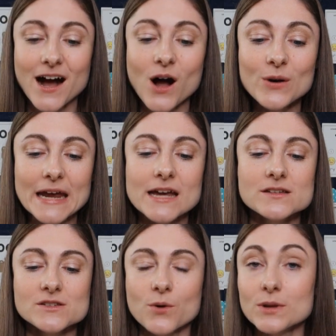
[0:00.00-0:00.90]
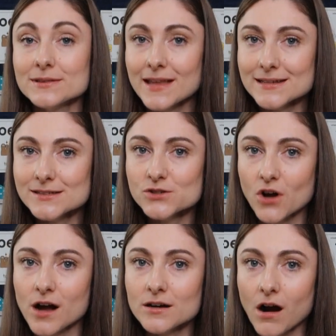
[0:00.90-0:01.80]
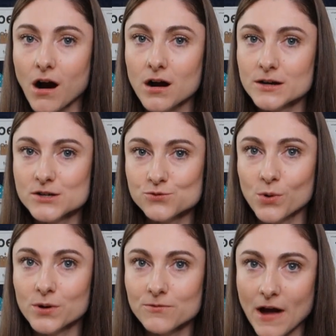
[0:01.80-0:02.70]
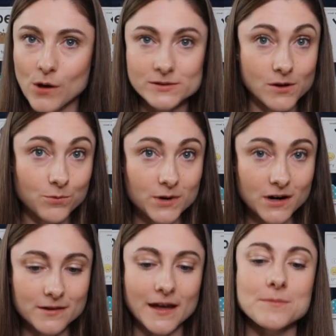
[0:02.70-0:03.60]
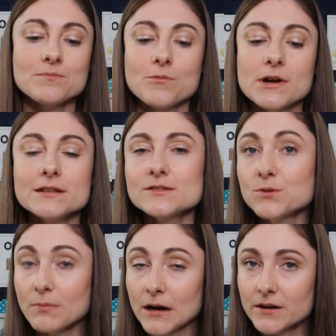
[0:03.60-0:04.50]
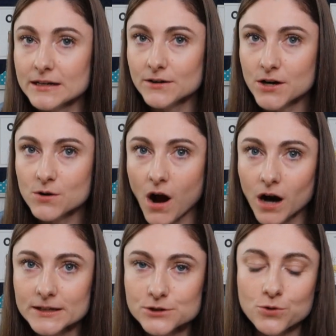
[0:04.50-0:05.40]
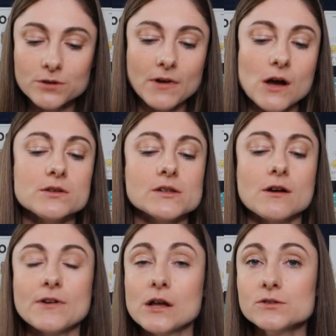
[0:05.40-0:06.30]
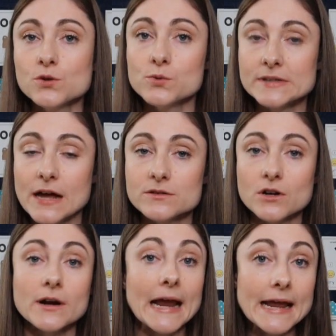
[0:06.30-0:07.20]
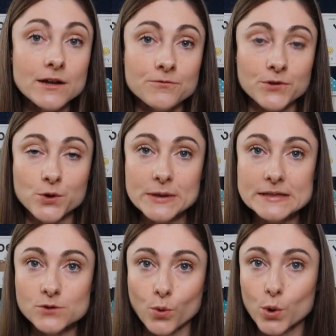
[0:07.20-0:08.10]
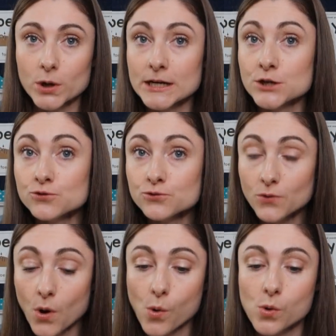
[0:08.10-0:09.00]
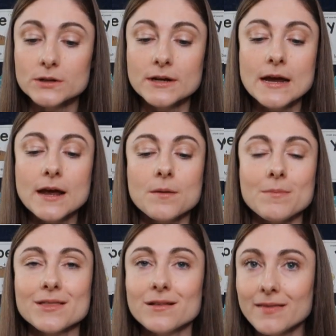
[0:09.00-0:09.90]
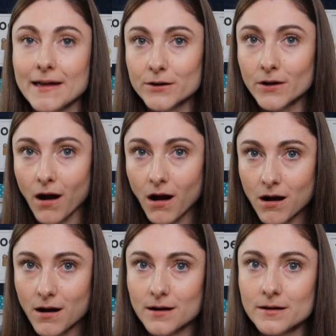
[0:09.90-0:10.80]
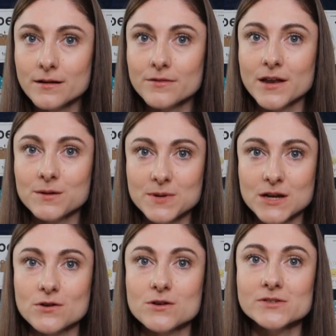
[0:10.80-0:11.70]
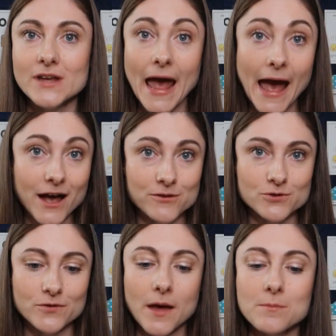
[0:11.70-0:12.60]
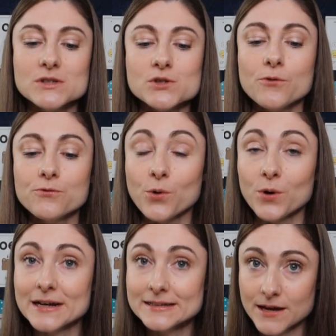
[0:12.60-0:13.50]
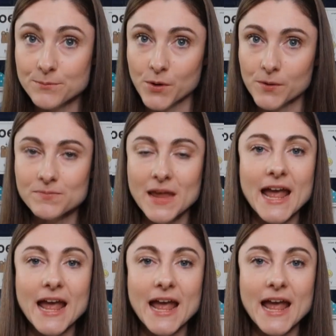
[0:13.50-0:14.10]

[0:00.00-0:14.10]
Okay, so let's talk R-controlled vowels. What are they? Well, as you may already know, R-controlled vowels are vowels whose sounds are influenced or controlled by the letter R that appears after them. So for example,